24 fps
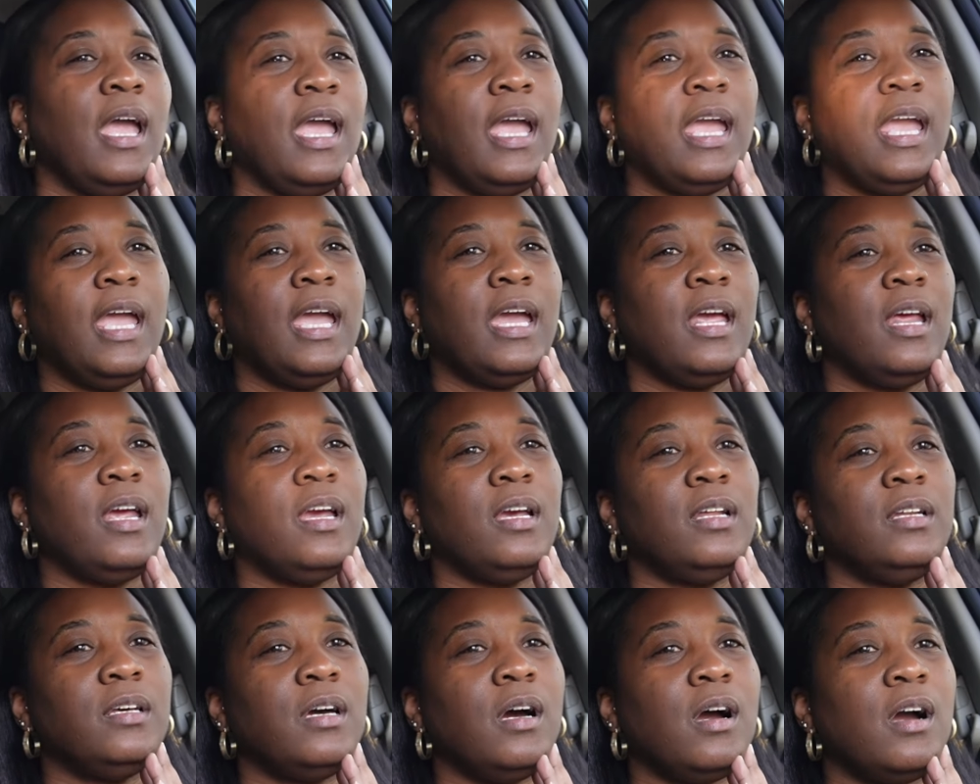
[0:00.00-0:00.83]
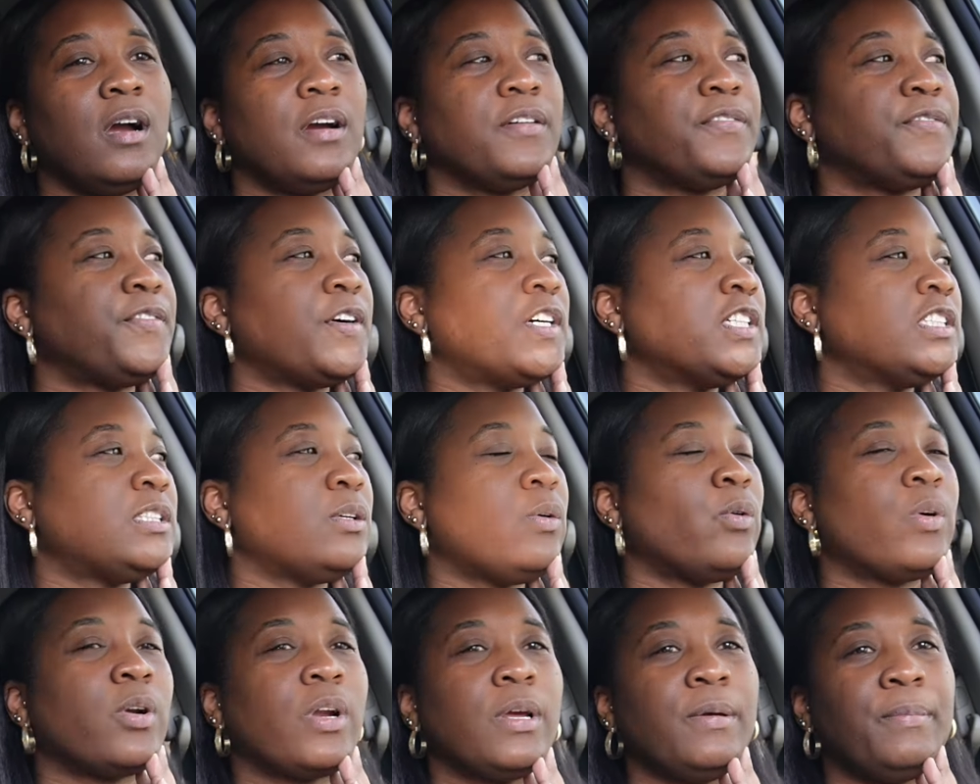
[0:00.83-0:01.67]
and our first
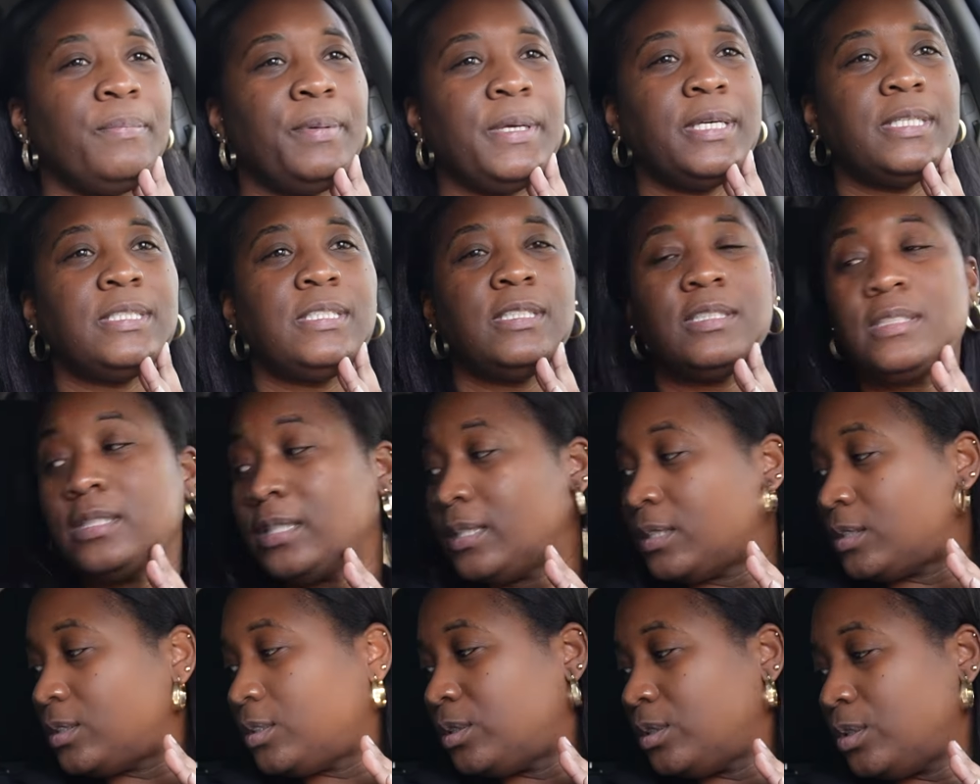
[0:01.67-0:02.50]
order of business is